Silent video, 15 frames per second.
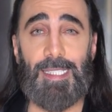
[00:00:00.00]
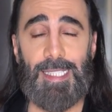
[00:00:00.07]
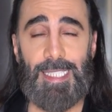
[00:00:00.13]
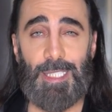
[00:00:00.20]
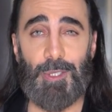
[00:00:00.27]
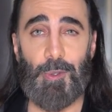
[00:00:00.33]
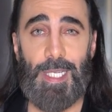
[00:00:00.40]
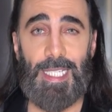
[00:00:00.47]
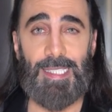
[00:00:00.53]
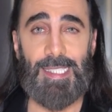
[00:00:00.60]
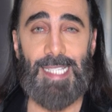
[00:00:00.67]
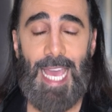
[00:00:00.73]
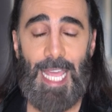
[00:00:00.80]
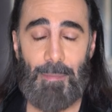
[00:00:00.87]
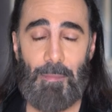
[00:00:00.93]

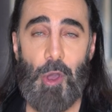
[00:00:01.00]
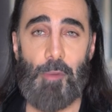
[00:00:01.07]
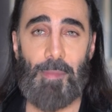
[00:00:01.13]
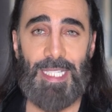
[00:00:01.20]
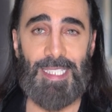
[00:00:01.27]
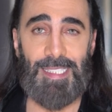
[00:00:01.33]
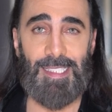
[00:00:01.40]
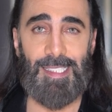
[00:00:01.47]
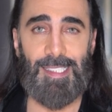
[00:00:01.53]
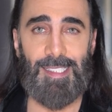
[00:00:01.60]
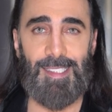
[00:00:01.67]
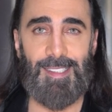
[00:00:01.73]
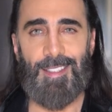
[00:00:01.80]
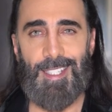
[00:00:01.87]
silhouettes, and moments.